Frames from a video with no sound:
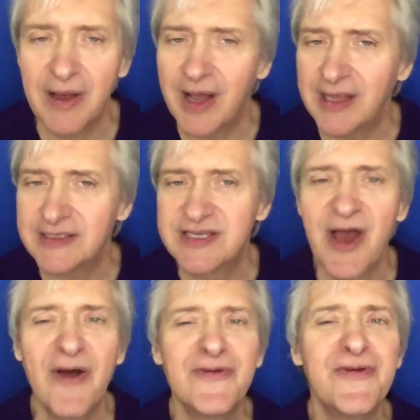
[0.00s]
I
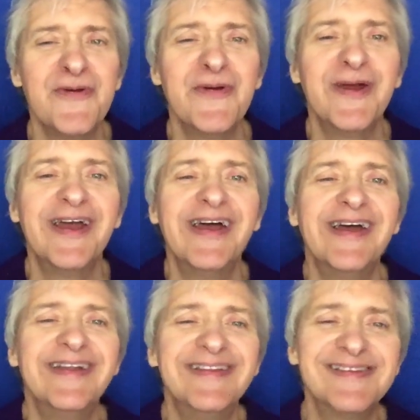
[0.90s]
tell you,
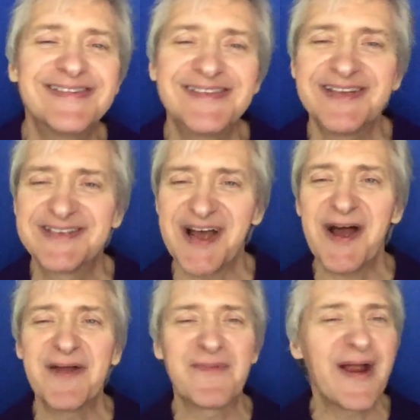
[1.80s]
this is a
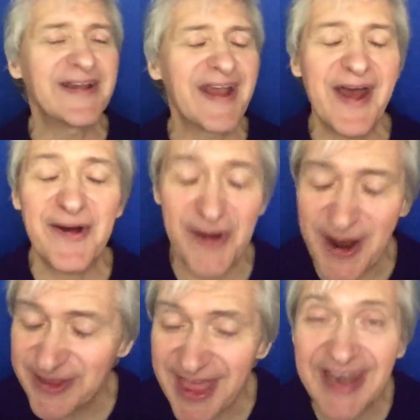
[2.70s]
time right now.
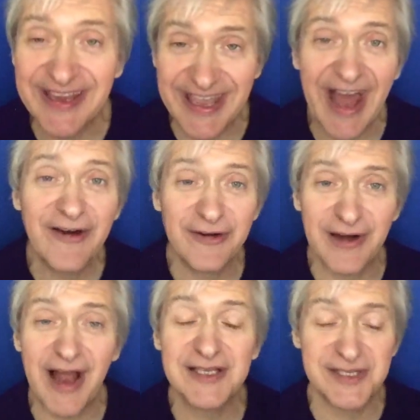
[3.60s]
In that
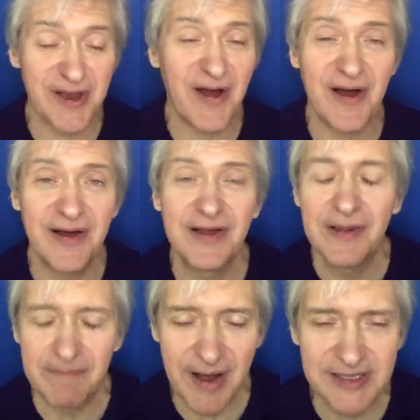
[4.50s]
encounter, I saw
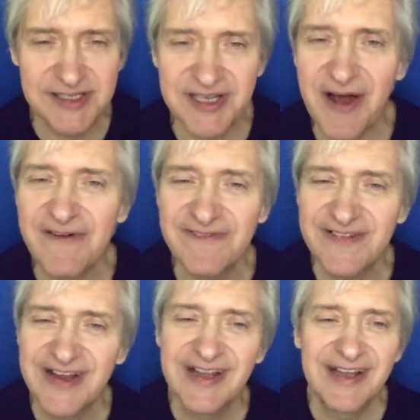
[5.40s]
myself
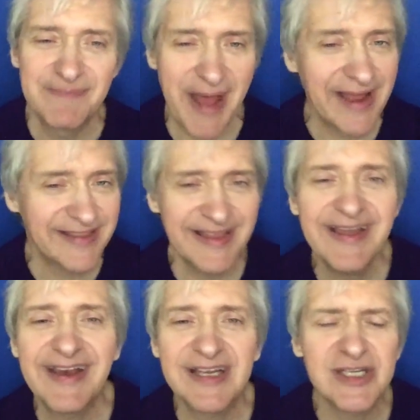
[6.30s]
back
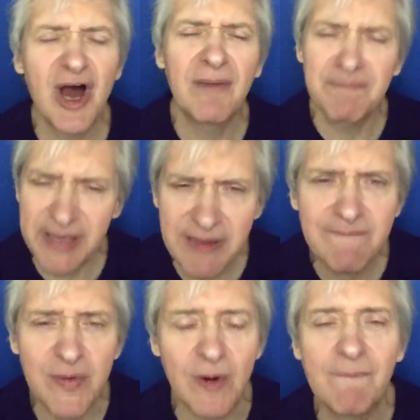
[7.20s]
then, I saw
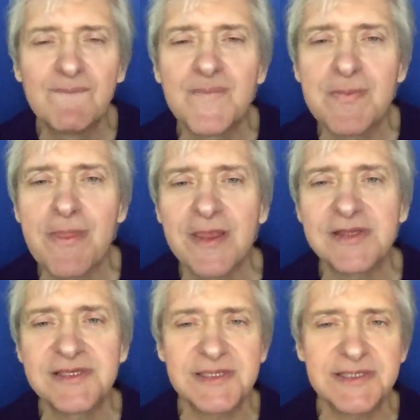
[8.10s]
people
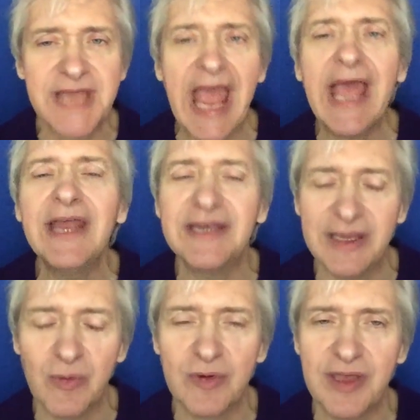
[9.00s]
standing
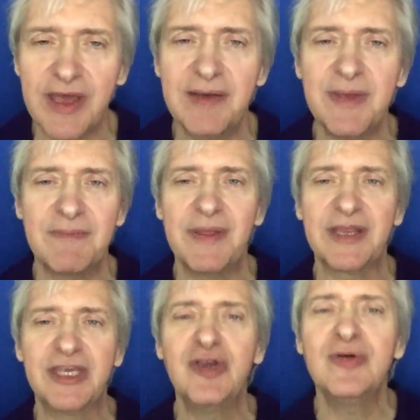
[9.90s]
where the enemy had been
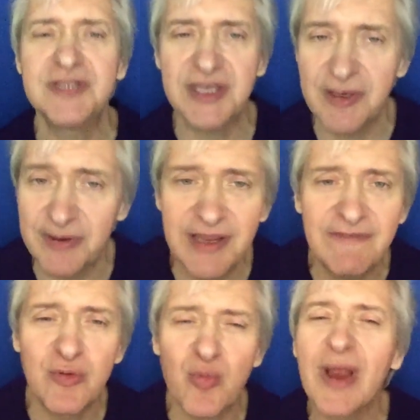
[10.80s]
accusing you. And
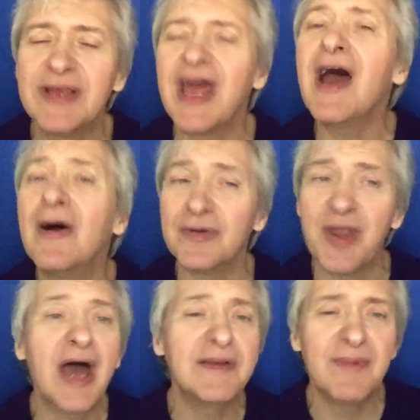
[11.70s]
even right now,
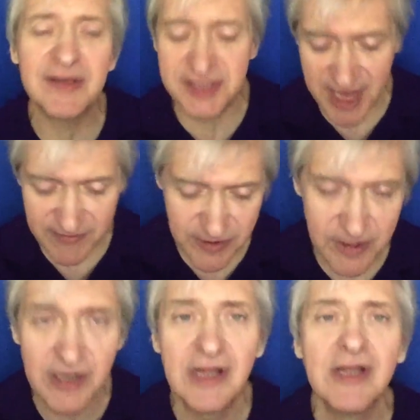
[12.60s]
nine months
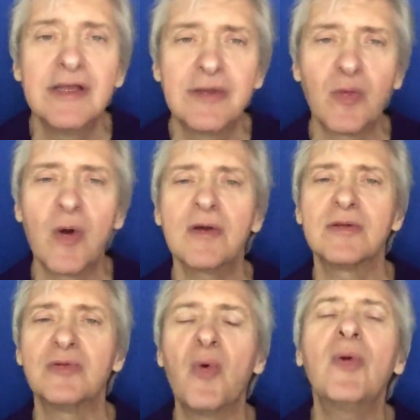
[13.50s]
after the word of
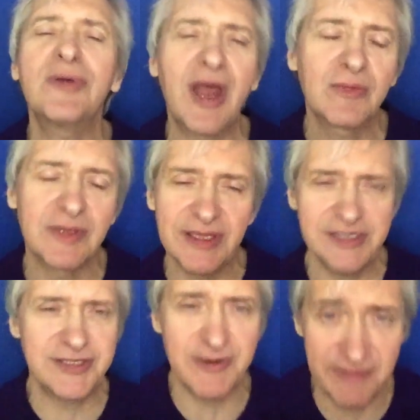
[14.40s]
the Lord got
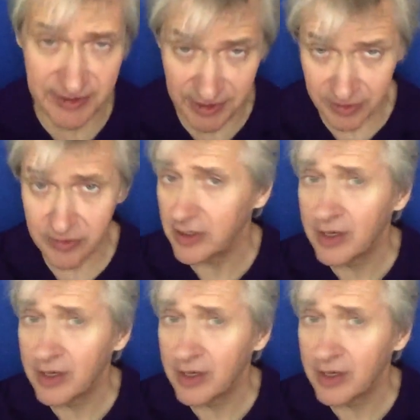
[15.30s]
released over you